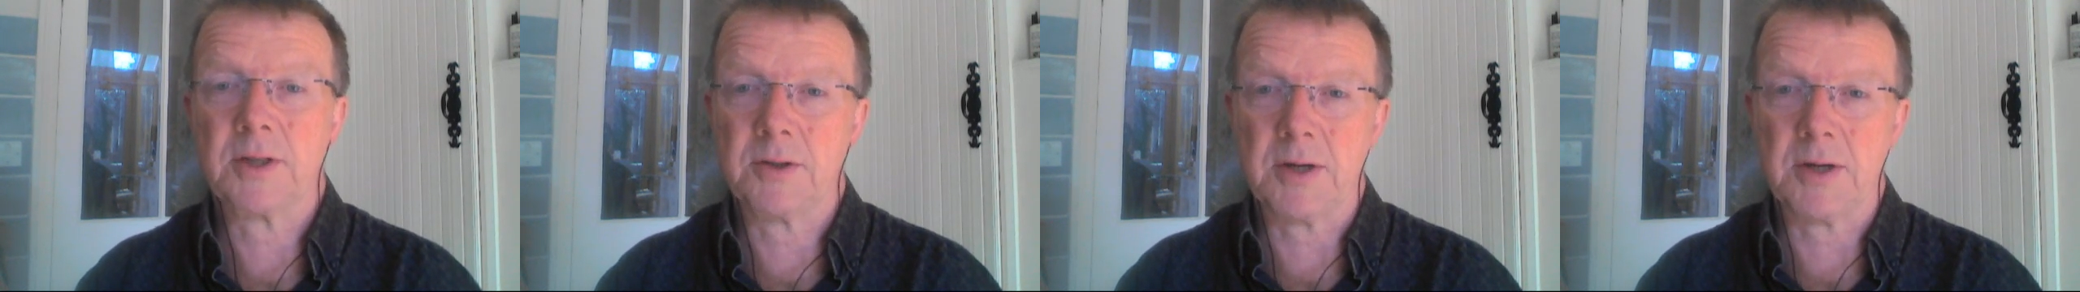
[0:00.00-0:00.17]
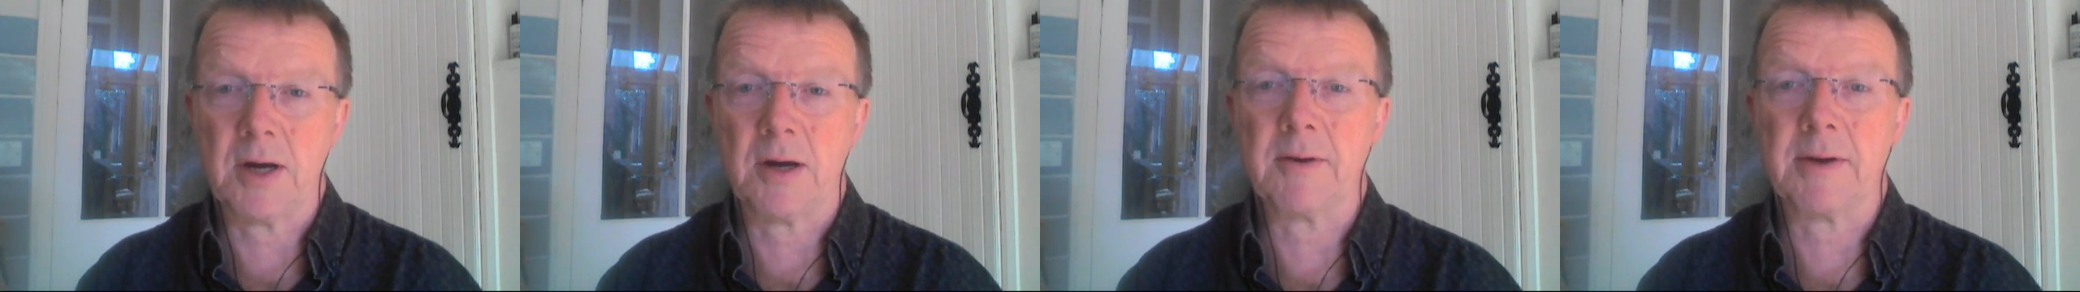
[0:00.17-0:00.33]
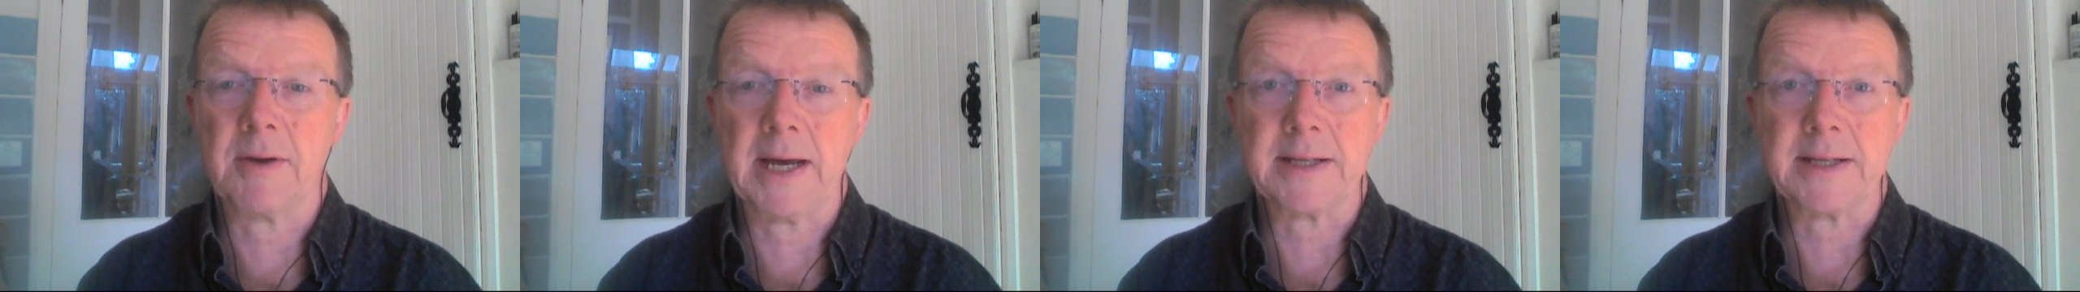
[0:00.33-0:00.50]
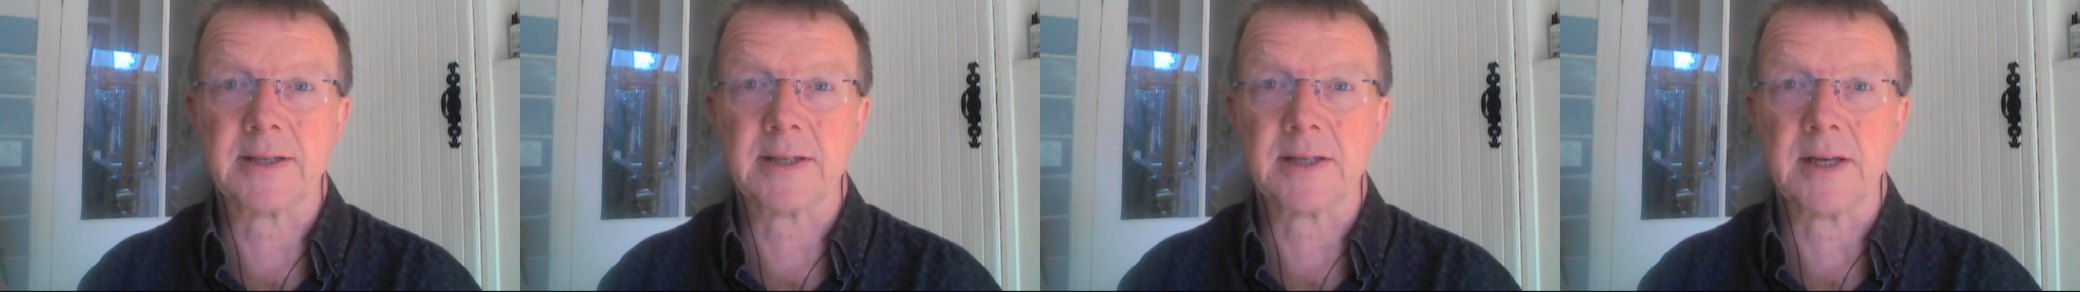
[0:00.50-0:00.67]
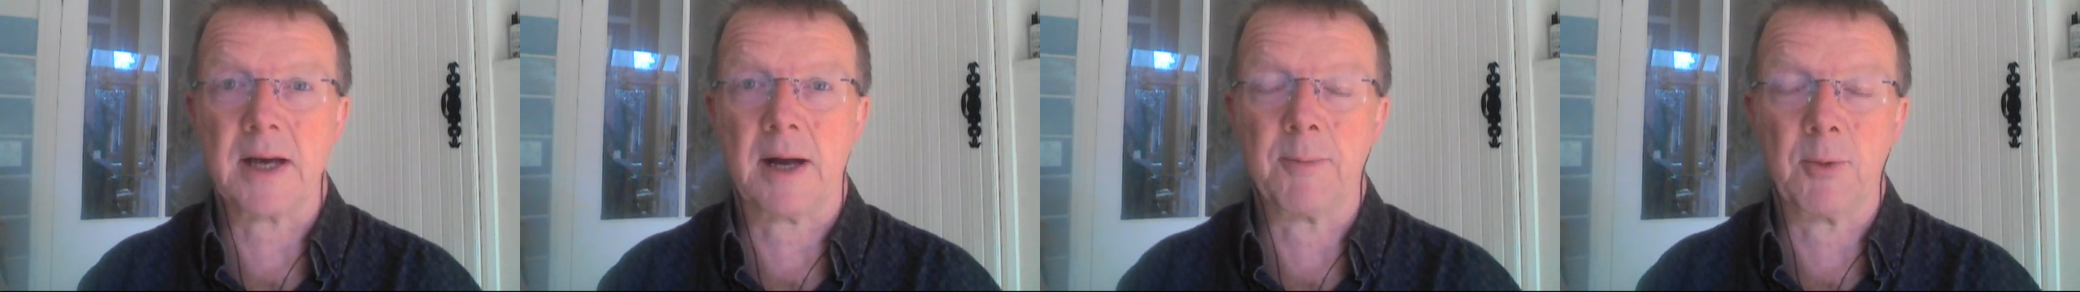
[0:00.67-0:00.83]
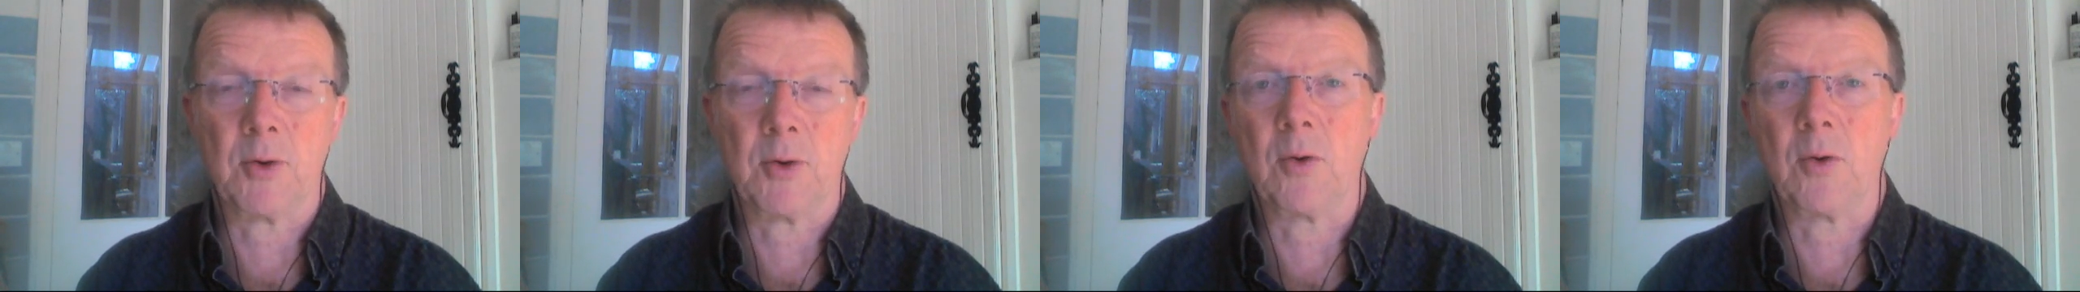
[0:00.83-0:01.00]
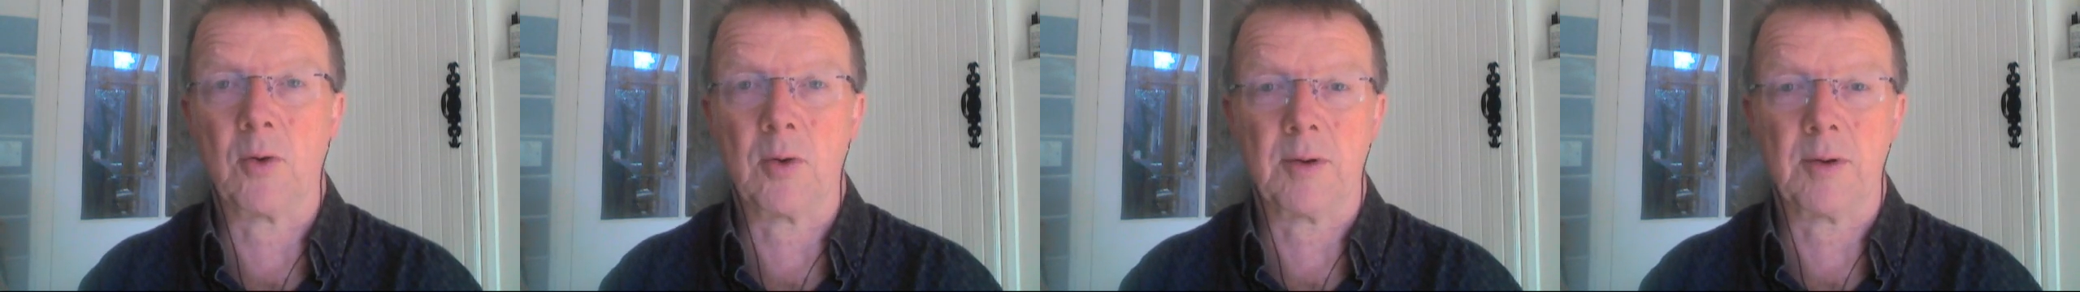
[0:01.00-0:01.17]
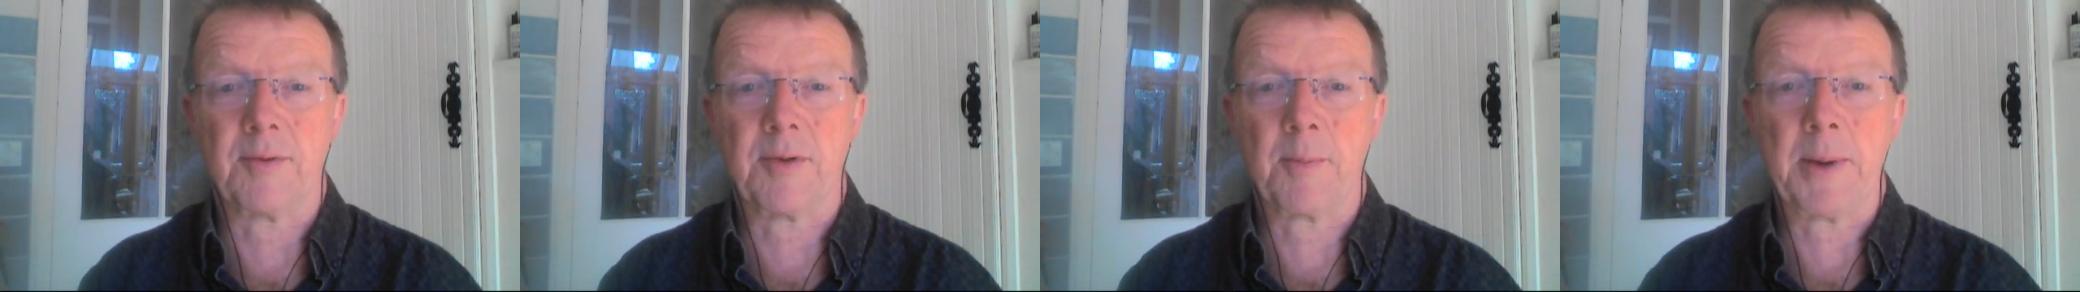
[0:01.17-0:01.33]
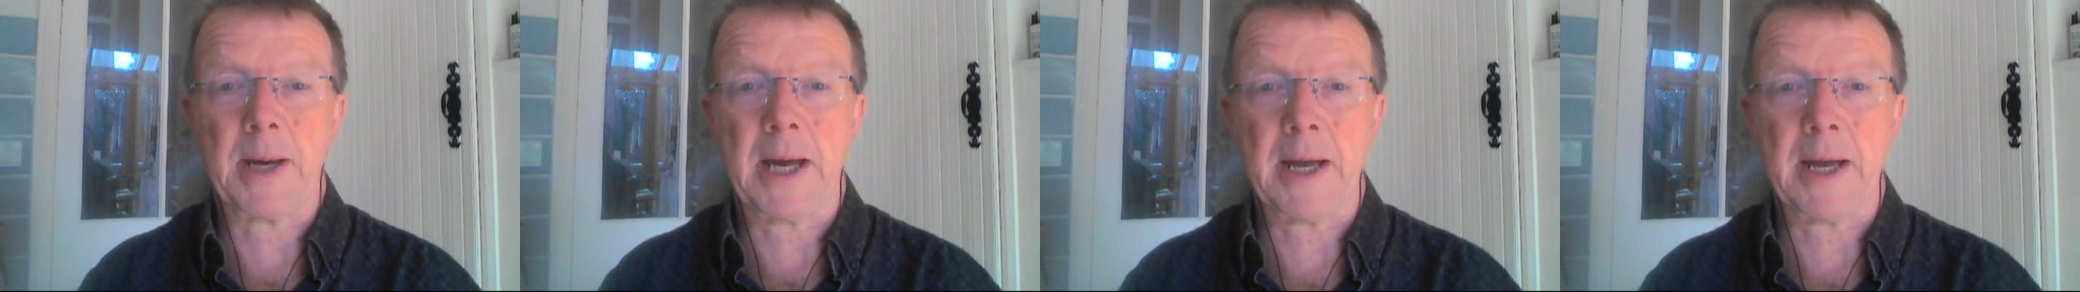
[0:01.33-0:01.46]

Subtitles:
you don't get some or all of the